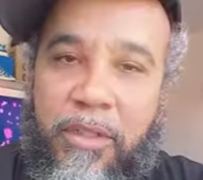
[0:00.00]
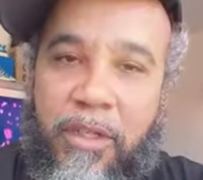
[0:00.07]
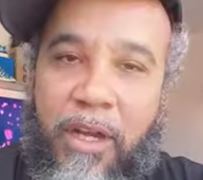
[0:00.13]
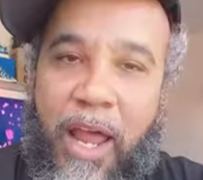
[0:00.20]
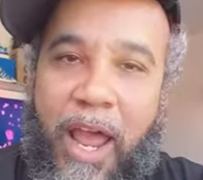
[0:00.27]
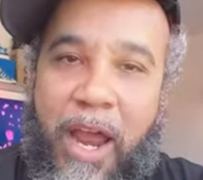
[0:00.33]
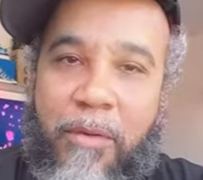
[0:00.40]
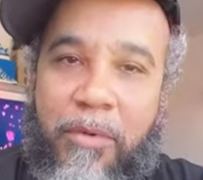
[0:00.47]

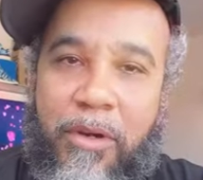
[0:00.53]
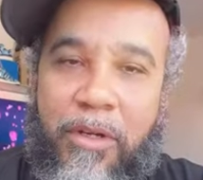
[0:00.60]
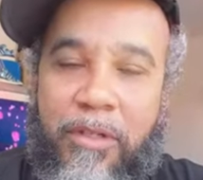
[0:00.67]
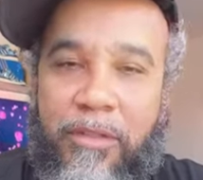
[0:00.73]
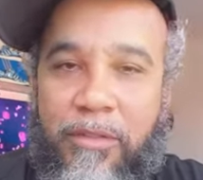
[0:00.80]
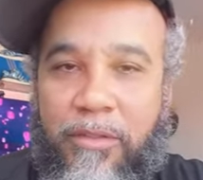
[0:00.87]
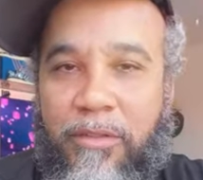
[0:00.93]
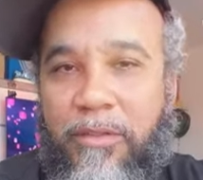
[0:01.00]
Glamour.
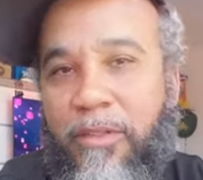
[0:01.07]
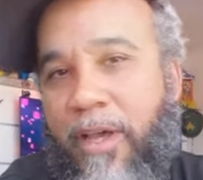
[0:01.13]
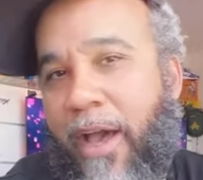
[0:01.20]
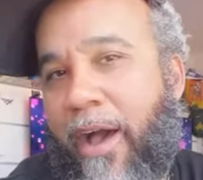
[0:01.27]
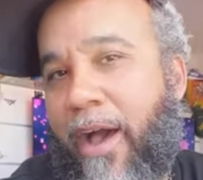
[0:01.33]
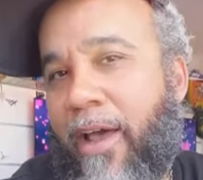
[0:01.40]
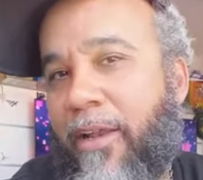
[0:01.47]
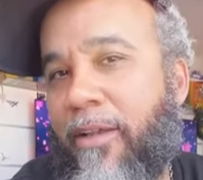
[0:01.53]

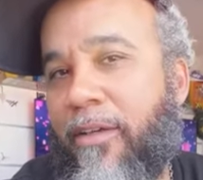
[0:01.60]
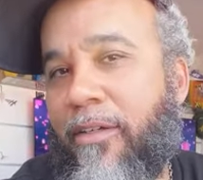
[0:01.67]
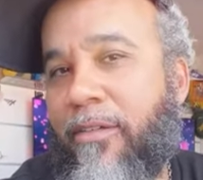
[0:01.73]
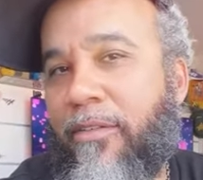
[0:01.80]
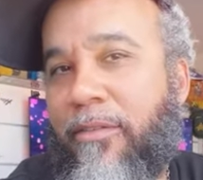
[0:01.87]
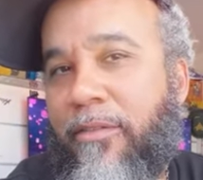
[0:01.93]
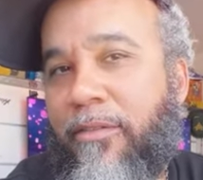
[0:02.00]
How I look.